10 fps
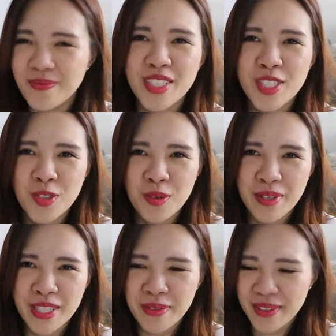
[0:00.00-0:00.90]
The
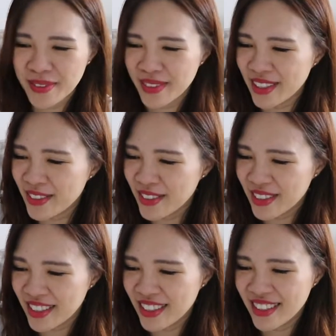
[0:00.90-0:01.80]
strawberry smells really good.
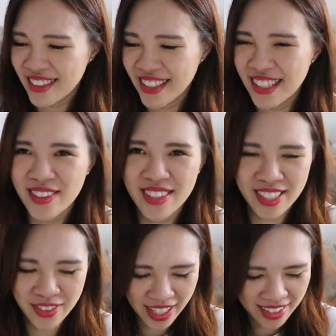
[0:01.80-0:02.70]
I got
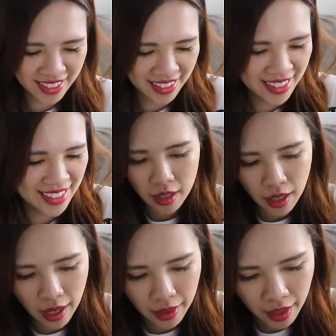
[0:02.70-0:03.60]
distracted.
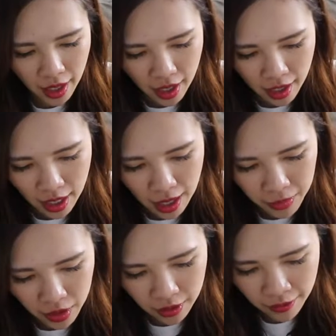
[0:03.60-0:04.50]
And then I'm
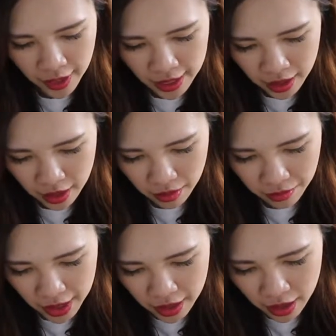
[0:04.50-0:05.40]
going to flatten it.
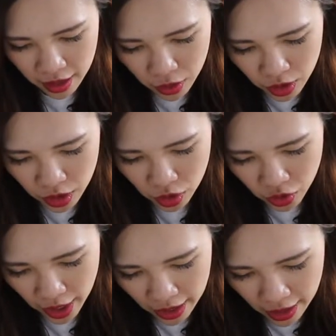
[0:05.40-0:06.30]
Basically, you just
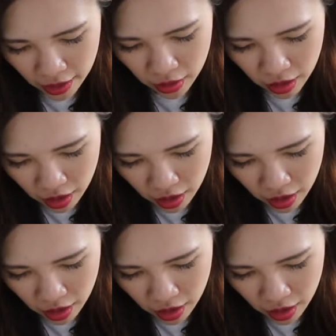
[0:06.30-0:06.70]
drag it out.